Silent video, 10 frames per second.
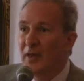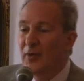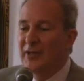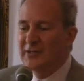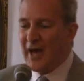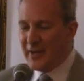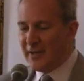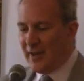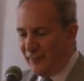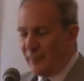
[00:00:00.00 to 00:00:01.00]
It's got to
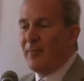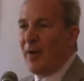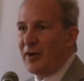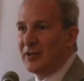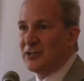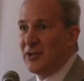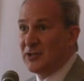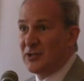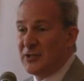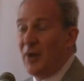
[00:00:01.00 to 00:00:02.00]
get it from American
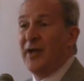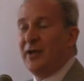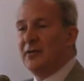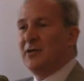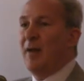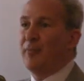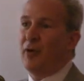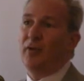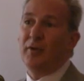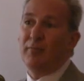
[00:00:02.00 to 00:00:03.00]
citizens. Now, it can
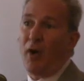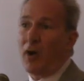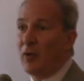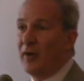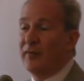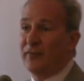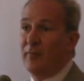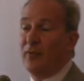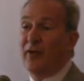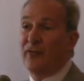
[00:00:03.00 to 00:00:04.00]
temporarily borrow it
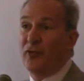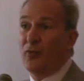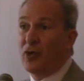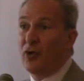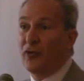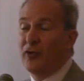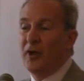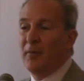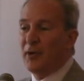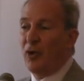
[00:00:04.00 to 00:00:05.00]
from the rest of the world,
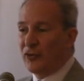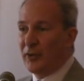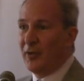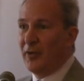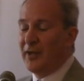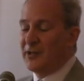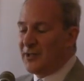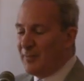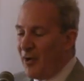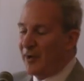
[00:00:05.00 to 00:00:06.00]
but ultimately it's
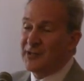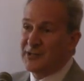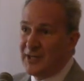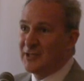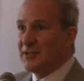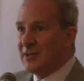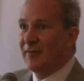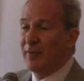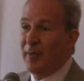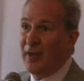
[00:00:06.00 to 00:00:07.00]
the American citizens that
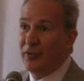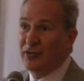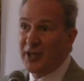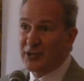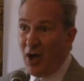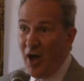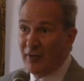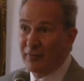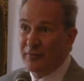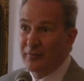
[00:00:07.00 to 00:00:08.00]
have to pay those debts
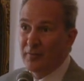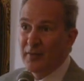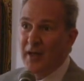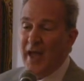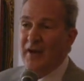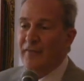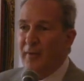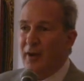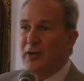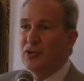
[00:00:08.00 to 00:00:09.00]
off. And if
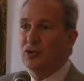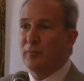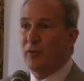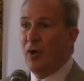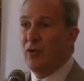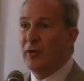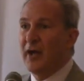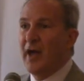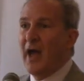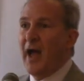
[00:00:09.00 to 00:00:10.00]
Americans are
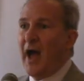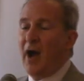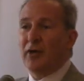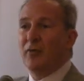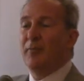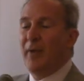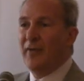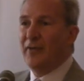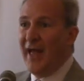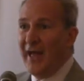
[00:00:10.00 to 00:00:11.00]
broke, how can we
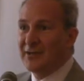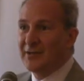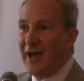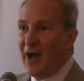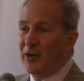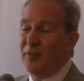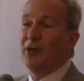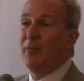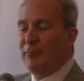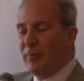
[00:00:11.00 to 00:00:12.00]
pay the debts? How can we
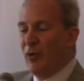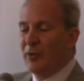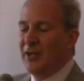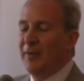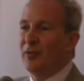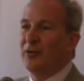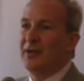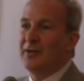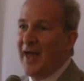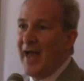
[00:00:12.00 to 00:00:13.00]
go deeper
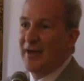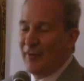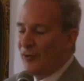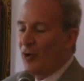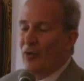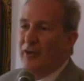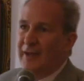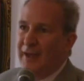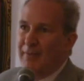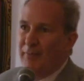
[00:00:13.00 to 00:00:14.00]
into debt if we
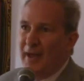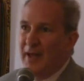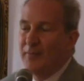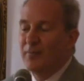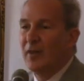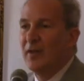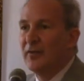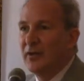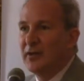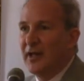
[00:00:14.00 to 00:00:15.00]
already can't pay
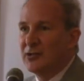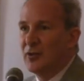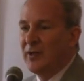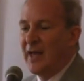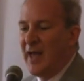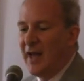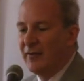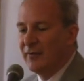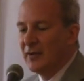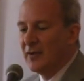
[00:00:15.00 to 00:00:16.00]
the debts that we
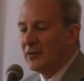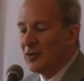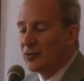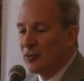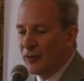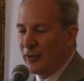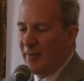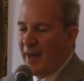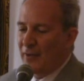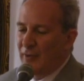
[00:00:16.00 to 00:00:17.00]
have? The truth of the
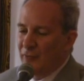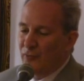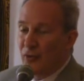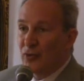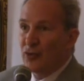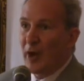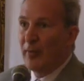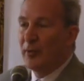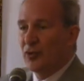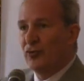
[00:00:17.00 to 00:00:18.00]
matter is we're in
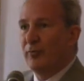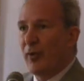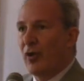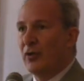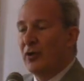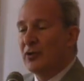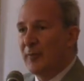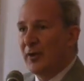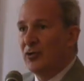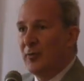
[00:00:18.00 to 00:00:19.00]
trouble because we borrowed and
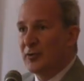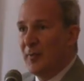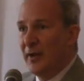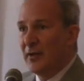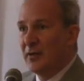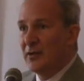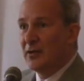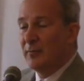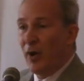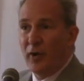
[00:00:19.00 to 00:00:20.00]
spent too much money.
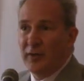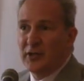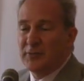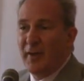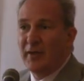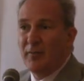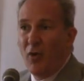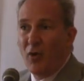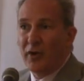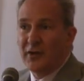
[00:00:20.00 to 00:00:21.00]
Borrowing and spending
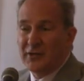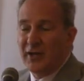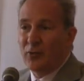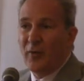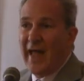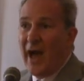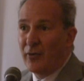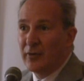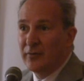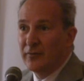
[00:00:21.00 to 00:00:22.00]
more is not the way
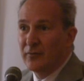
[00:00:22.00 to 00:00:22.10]
out.